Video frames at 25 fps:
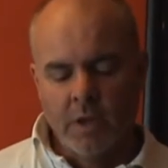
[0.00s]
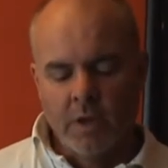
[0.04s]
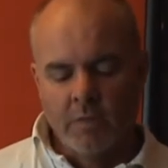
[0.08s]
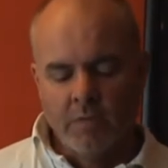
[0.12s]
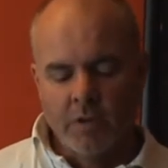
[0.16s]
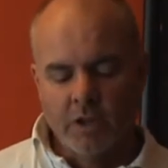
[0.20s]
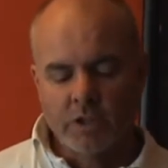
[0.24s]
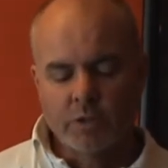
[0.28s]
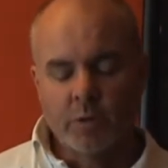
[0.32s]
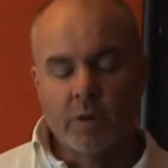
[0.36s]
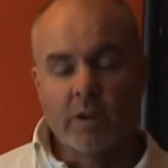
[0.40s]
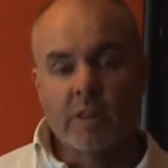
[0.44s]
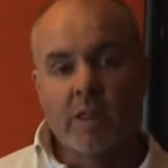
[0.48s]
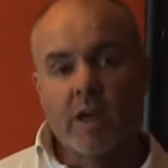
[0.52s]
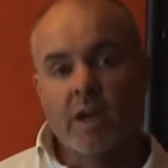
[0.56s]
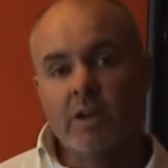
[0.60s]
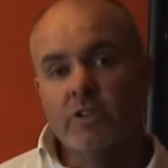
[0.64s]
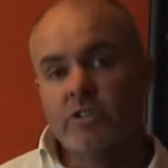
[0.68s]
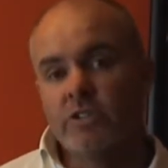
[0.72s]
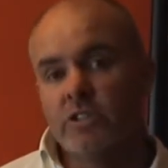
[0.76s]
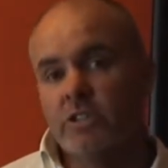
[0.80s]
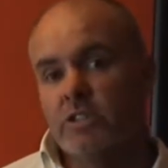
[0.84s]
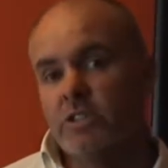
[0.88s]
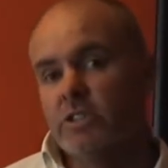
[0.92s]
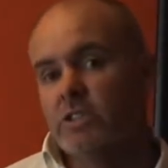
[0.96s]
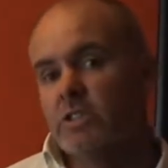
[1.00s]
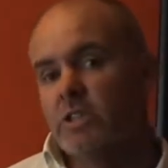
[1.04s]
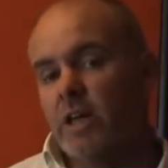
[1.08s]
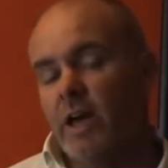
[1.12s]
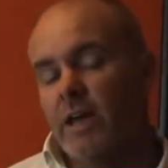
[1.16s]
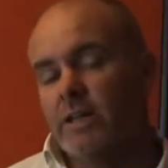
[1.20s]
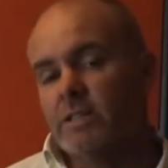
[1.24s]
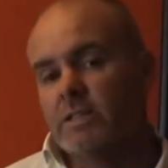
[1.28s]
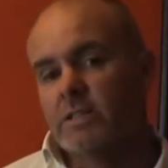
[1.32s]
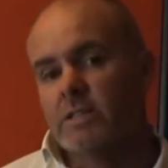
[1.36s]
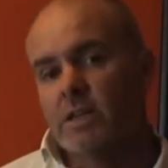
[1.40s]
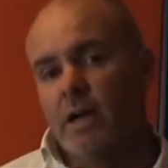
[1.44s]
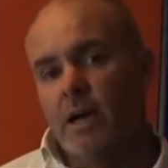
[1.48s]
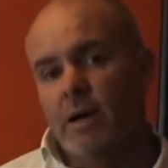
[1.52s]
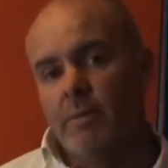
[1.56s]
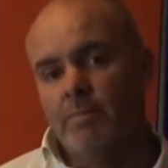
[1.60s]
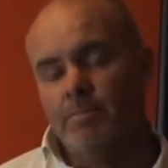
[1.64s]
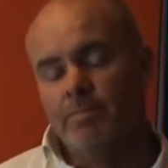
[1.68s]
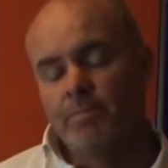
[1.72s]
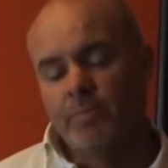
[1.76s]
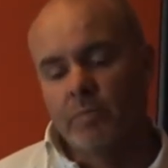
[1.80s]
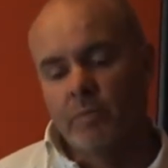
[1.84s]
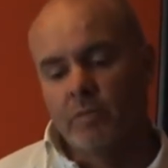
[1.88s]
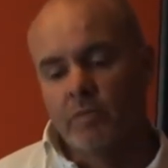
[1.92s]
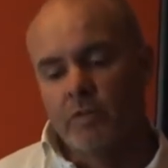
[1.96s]
First one of those is that,
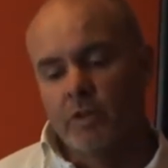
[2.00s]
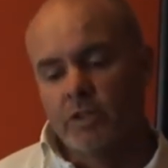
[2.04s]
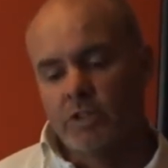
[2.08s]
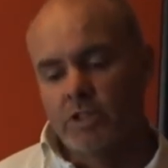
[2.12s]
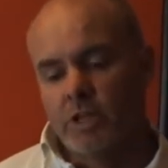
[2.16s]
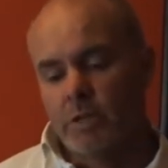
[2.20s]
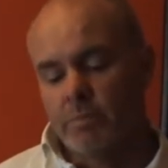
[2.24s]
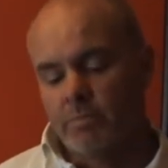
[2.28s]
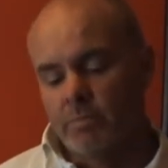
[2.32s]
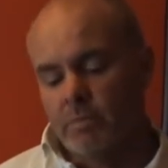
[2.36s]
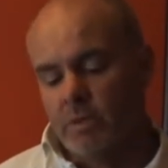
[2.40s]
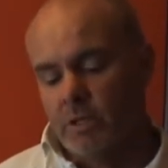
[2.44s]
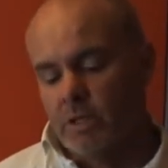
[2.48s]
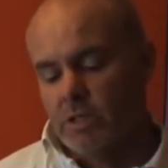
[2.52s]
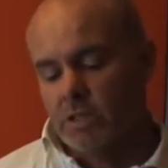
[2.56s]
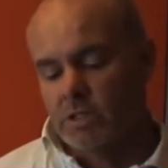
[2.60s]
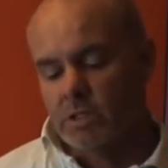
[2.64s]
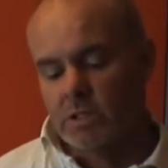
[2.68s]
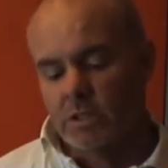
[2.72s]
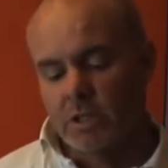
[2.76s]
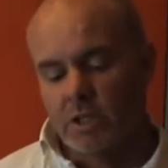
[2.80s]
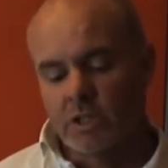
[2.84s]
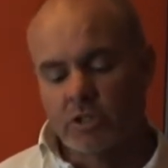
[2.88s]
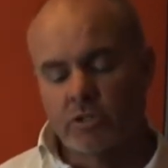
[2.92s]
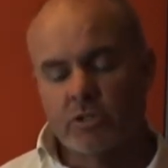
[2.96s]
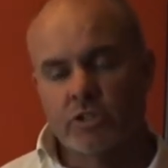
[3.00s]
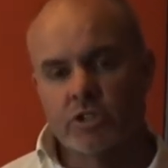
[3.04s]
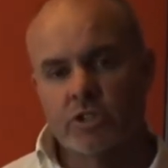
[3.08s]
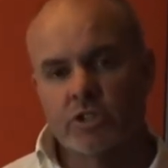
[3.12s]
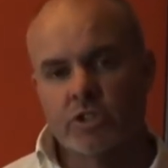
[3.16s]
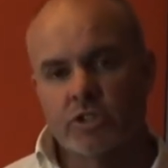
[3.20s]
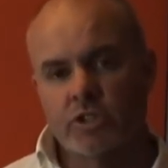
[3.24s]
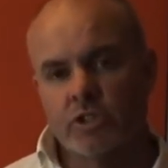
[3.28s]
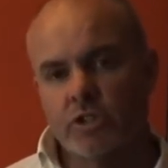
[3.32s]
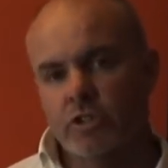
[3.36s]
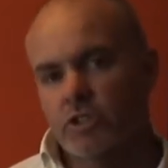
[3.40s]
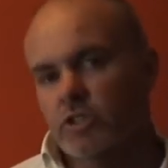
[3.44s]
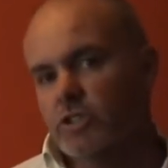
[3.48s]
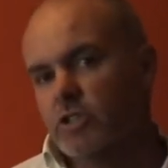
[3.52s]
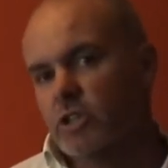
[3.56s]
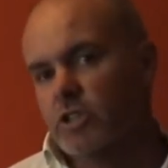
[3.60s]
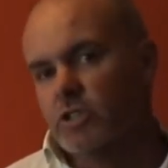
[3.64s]
first tip is lecturers and students.